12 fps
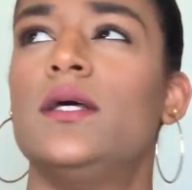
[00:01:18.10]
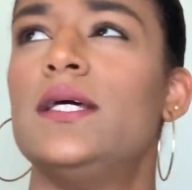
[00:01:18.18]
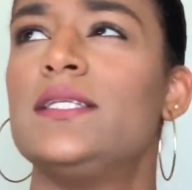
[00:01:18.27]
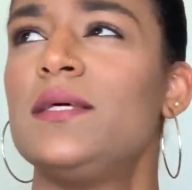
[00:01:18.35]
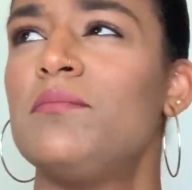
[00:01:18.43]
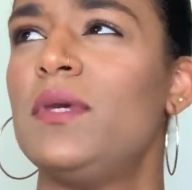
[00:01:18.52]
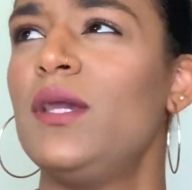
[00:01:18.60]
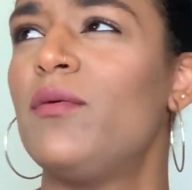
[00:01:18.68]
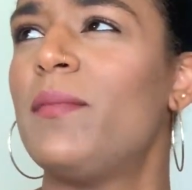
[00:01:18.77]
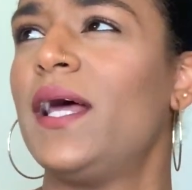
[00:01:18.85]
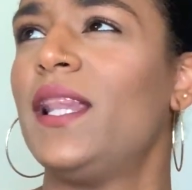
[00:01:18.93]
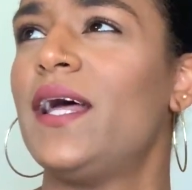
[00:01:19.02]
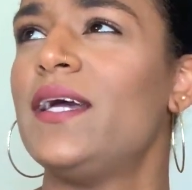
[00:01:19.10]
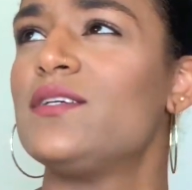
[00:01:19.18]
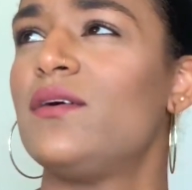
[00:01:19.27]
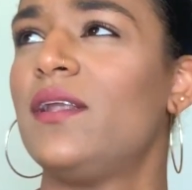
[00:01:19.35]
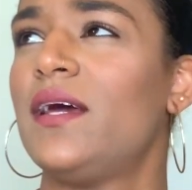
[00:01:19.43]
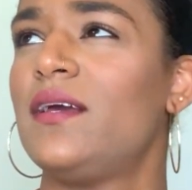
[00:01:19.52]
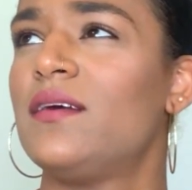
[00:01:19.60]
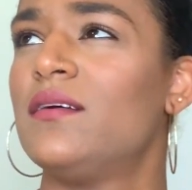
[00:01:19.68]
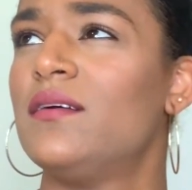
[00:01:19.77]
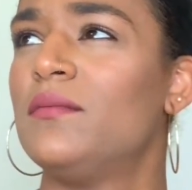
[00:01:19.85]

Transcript: Is it me or my lights are like